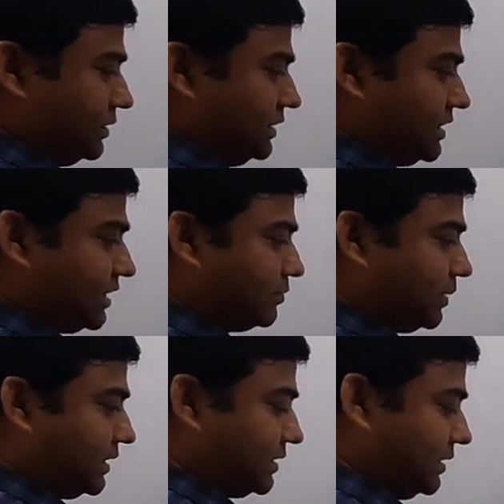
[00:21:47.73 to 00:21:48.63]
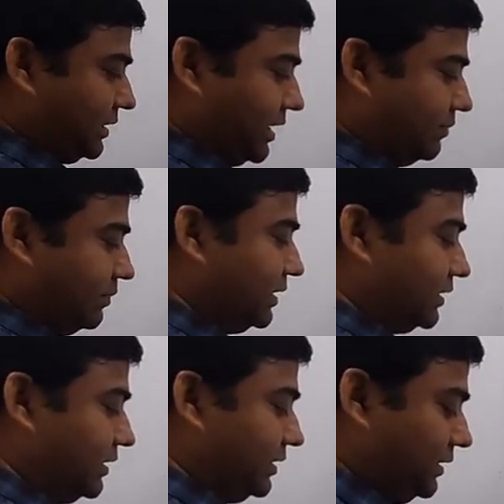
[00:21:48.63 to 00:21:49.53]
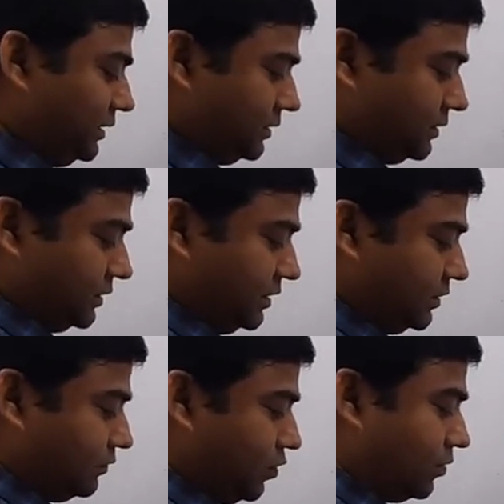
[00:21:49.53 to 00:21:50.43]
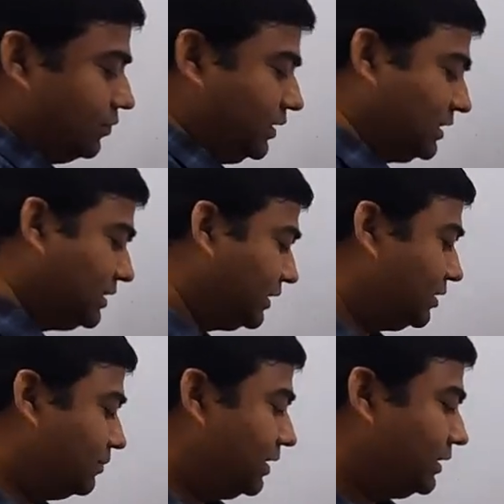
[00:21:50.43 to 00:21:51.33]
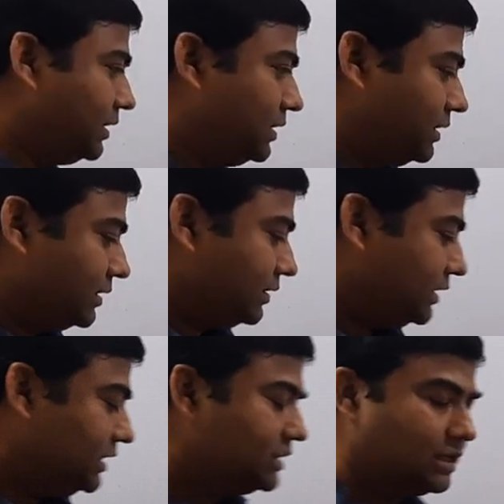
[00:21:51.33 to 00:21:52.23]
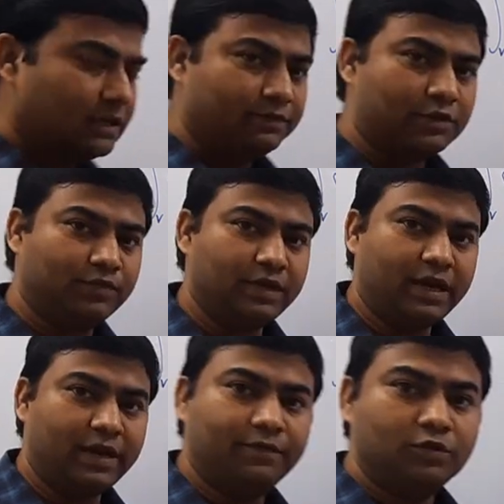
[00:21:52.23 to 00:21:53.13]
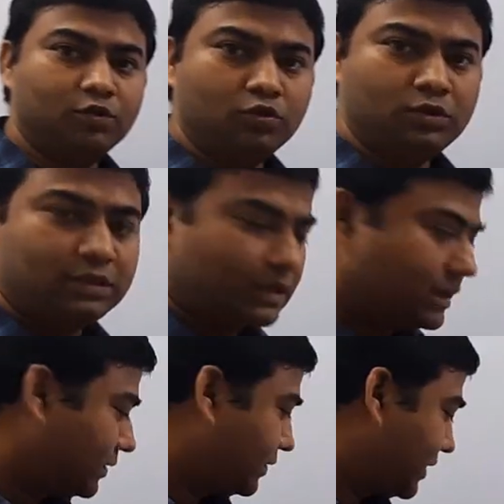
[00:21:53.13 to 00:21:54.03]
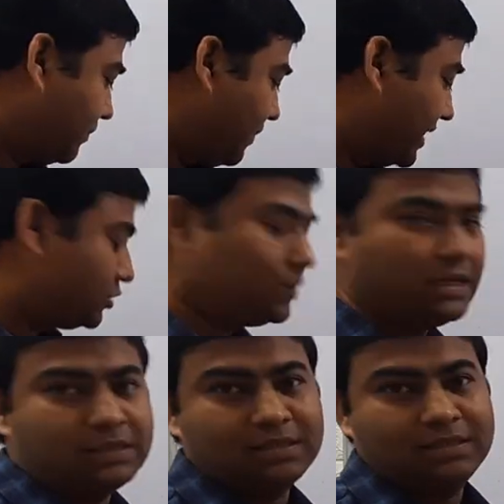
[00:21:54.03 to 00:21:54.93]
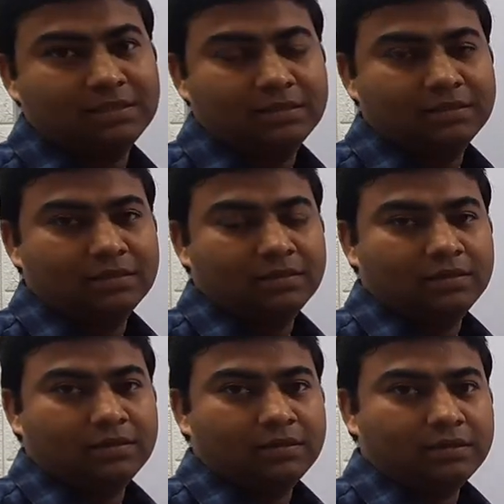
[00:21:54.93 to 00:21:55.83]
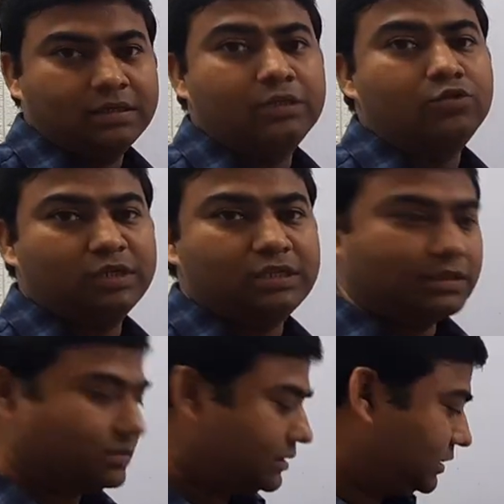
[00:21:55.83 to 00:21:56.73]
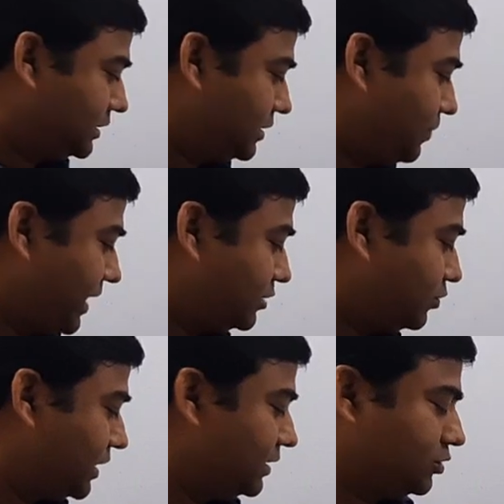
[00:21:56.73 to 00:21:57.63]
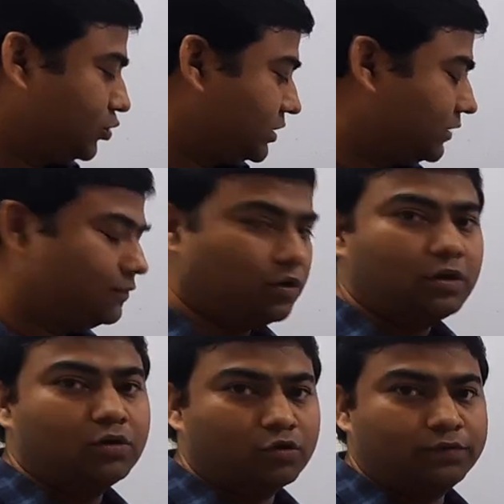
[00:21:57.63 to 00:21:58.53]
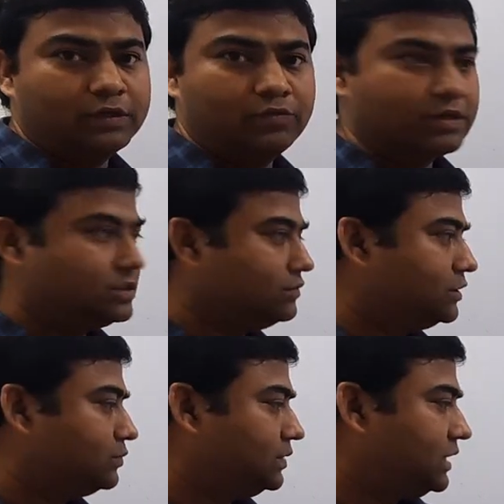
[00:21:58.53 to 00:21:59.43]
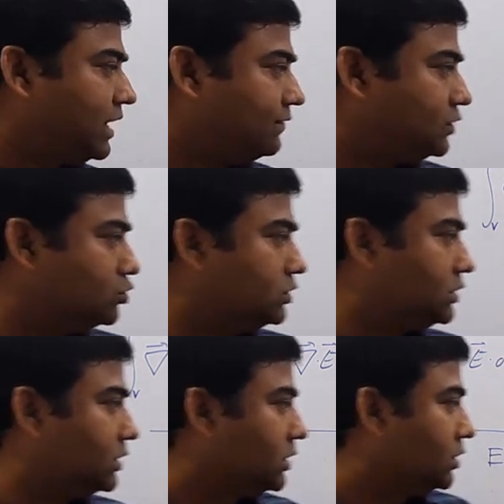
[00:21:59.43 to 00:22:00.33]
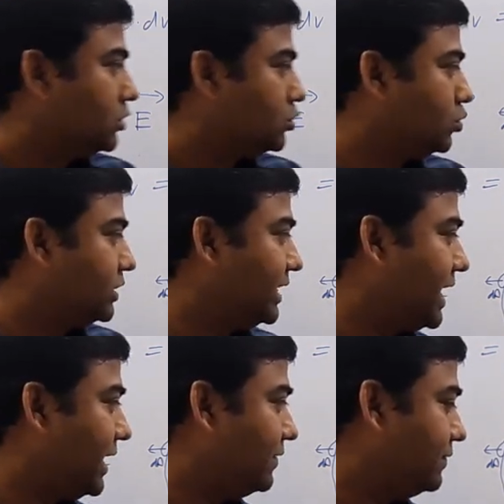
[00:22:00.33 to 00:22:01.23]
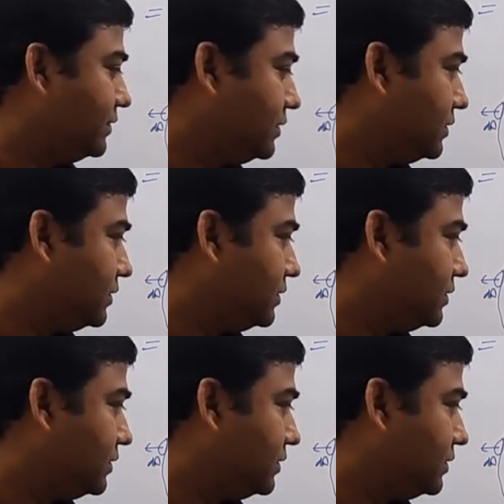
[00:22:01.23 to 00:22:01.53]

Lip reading: This expression can be written in this form, which is nothing but initially which we have used Maxwell's equation. This is the Maxwell equation for low frequency, which we have used to derive